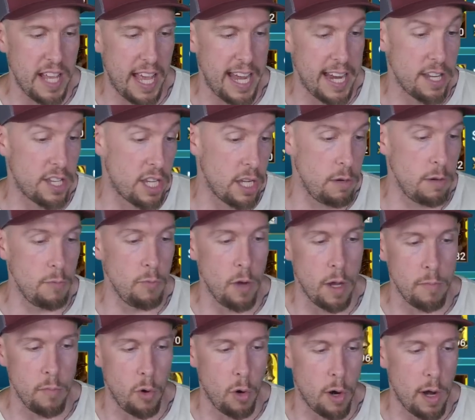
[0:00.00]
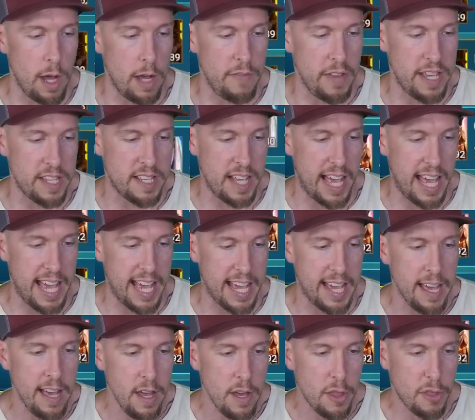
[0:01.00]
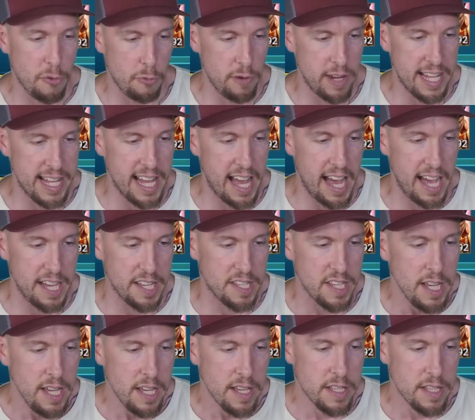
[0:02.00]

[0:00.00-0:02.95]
A2 and one more of his A3, guys.